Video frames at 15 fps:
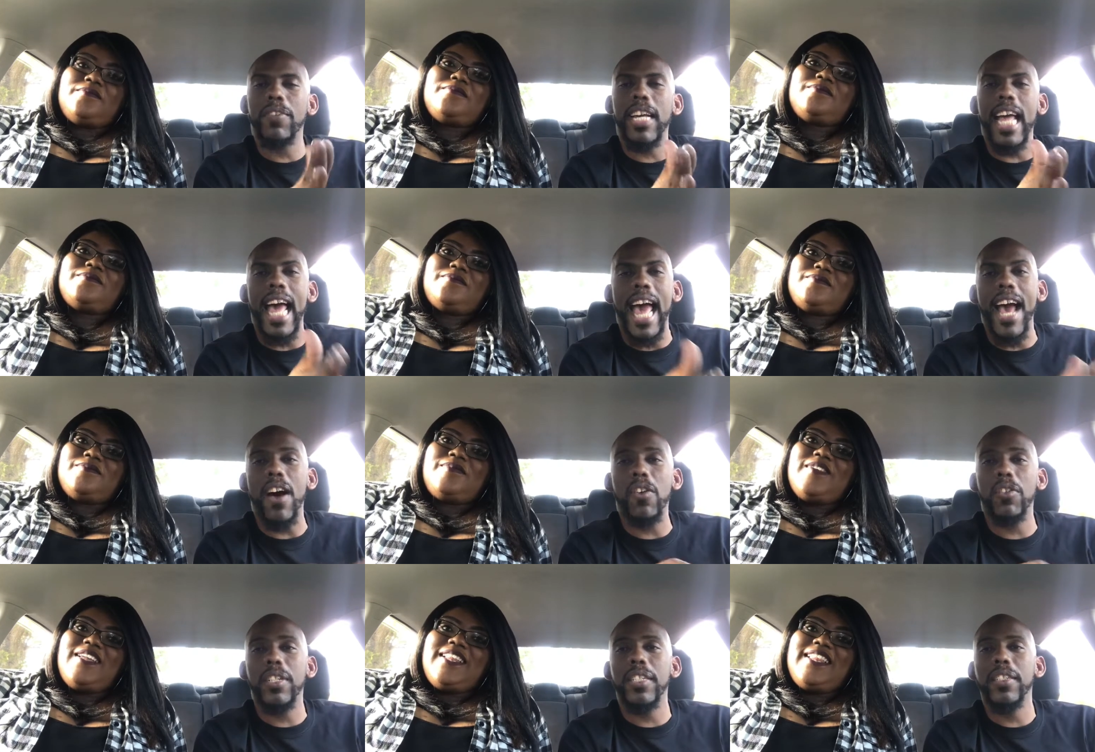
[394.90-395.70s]
Speaker 1: we're
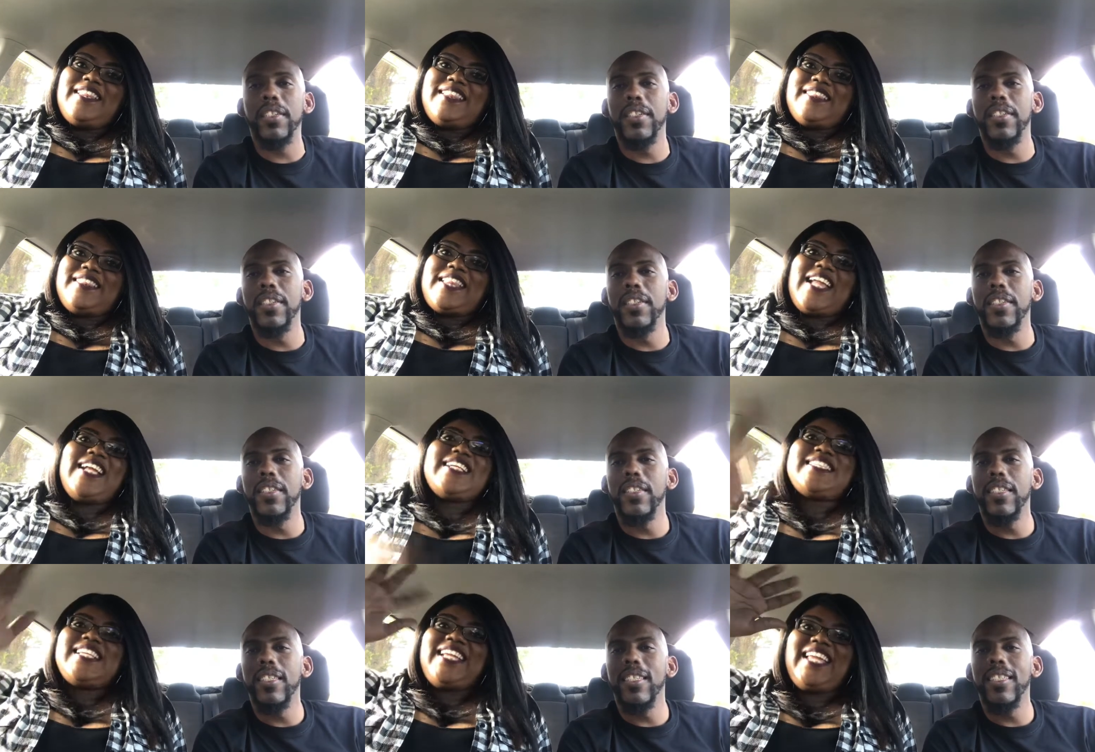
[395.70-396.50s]
out.
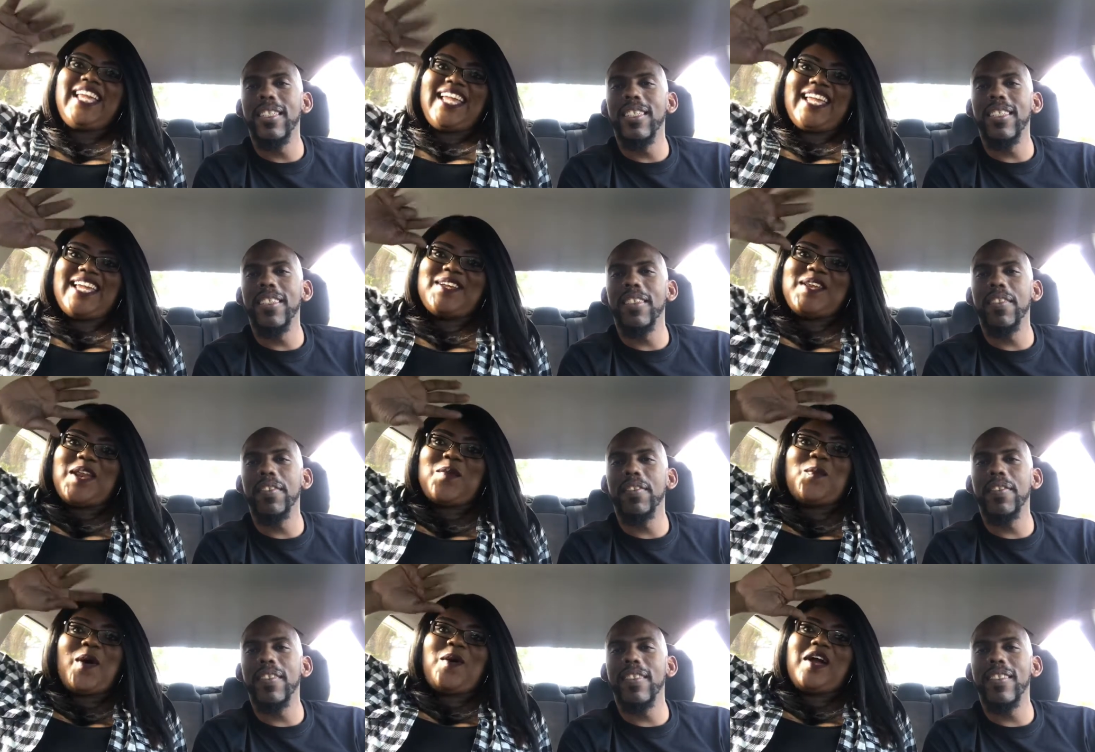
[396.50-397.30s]
Thanks again,
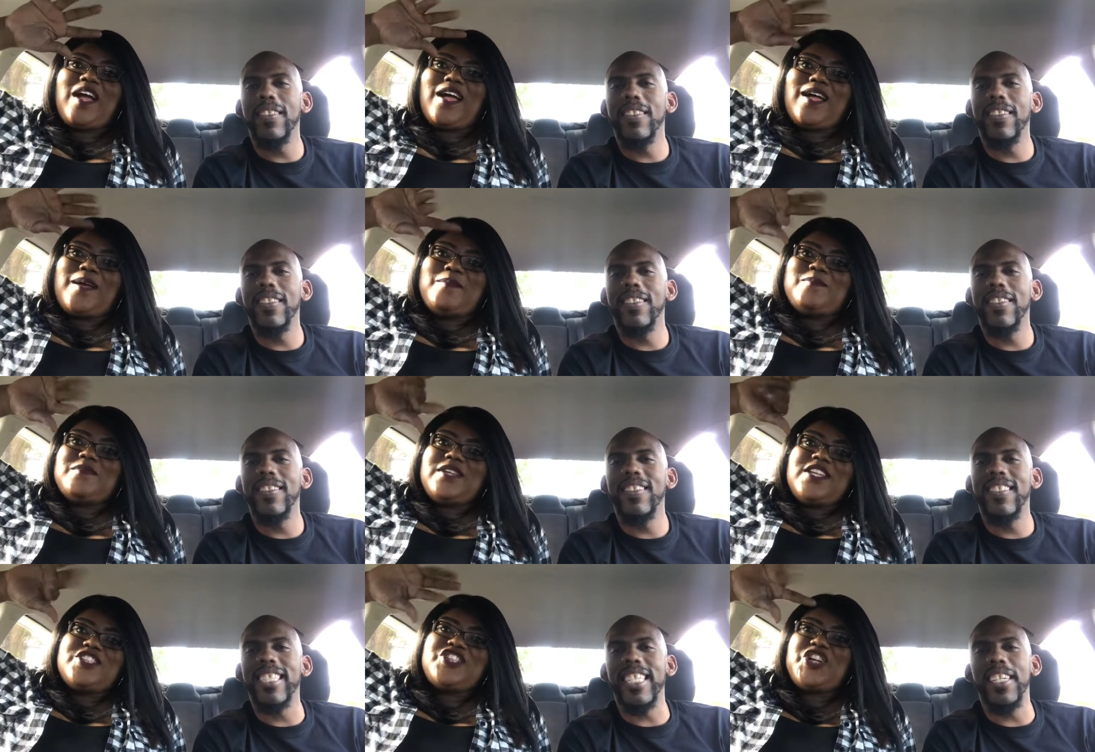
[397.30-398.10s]
and
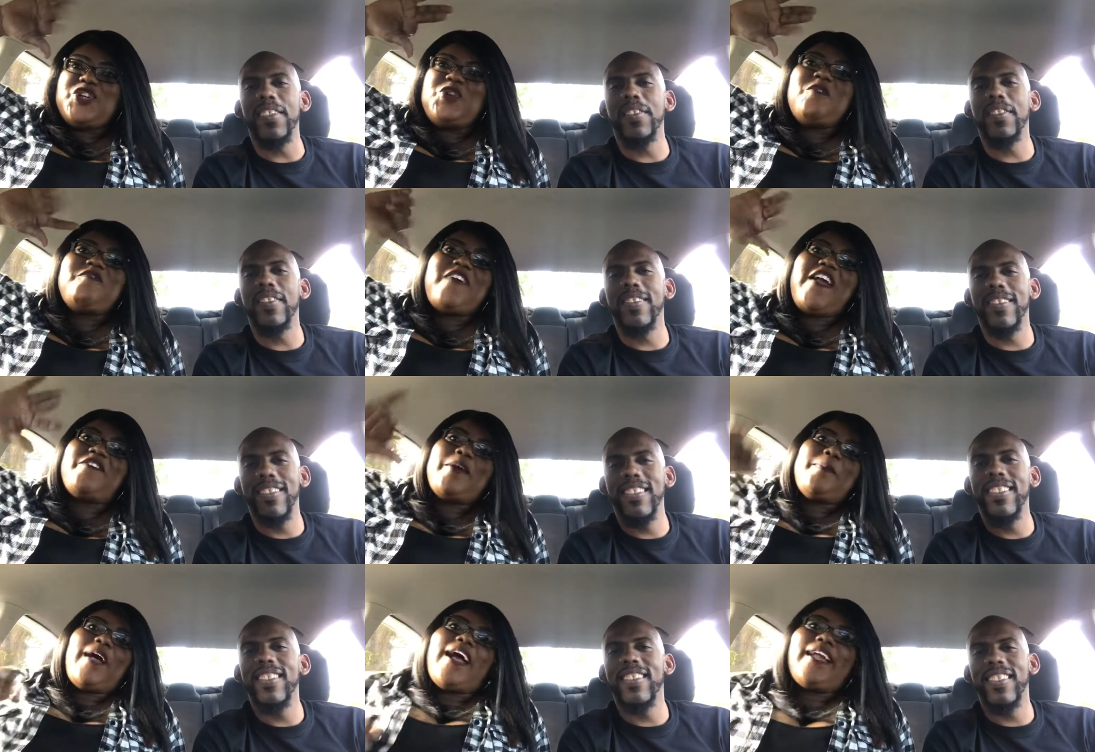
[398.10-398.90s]
welcome to yeah. your new
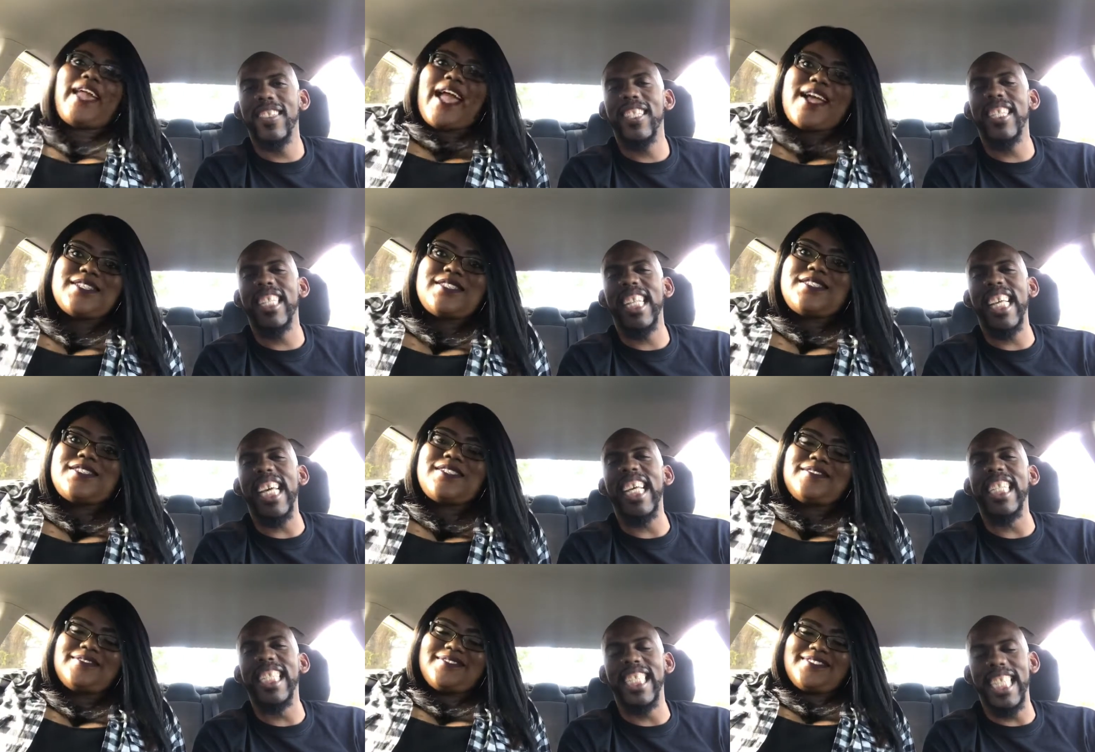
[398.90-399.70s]
favorite
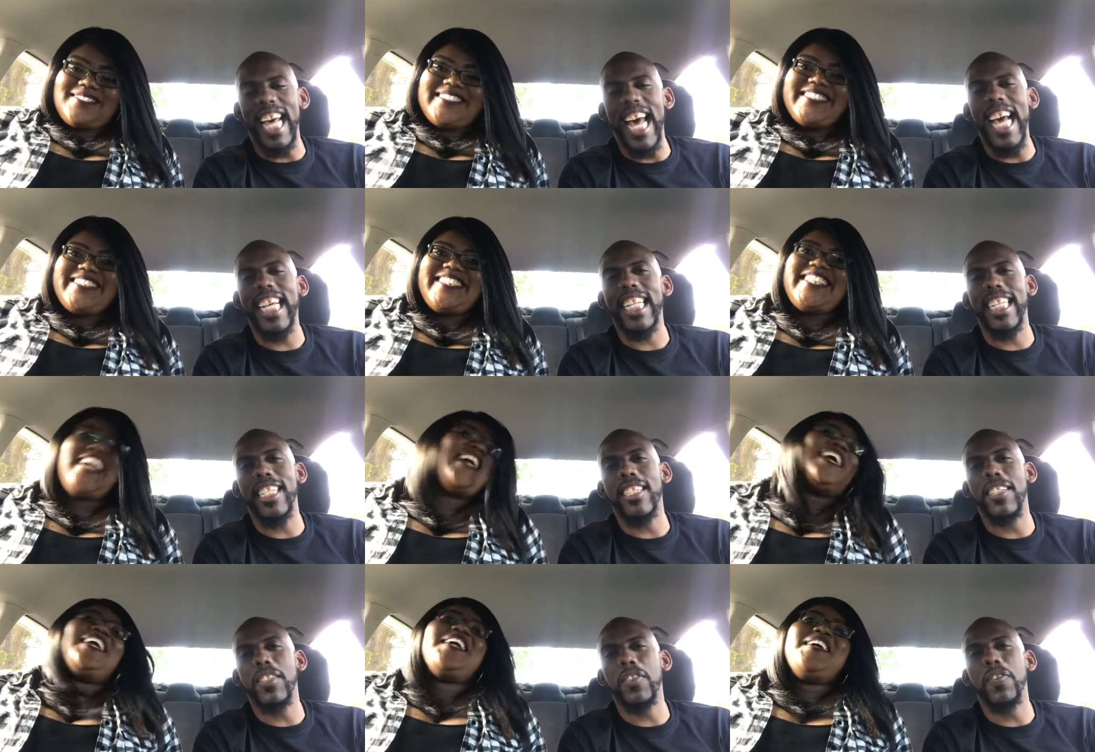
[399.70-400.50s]
podcast.
Speaker 2: Exactly,
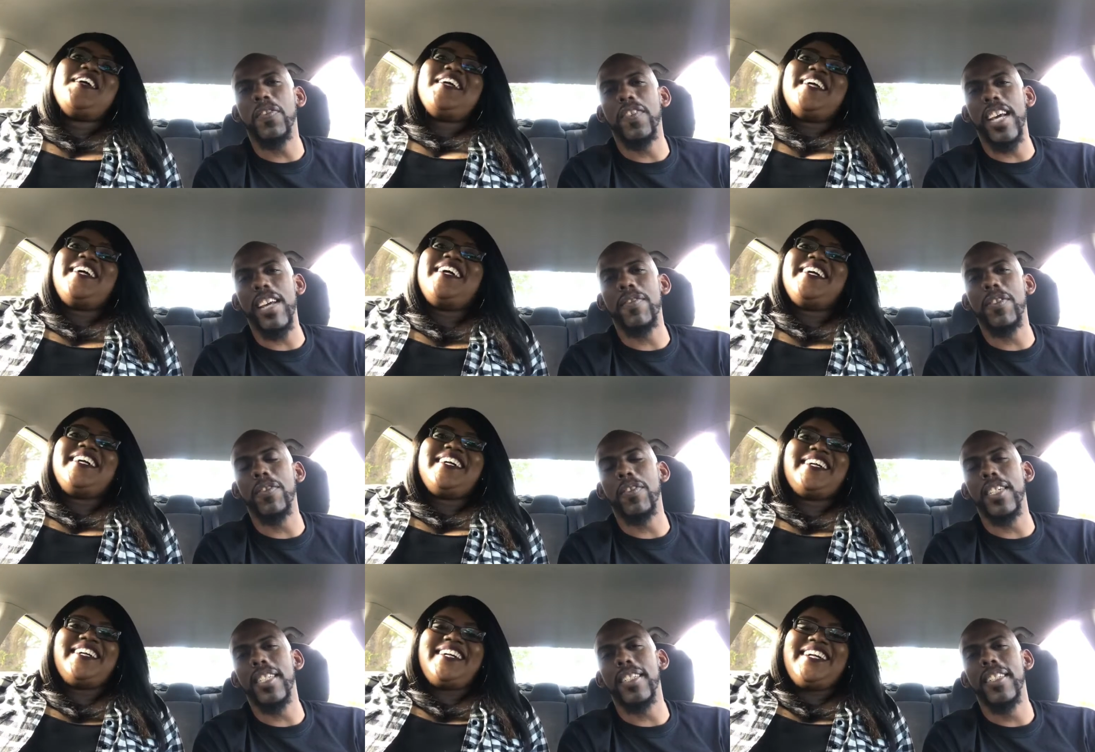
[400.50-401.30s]
all your new favorite one.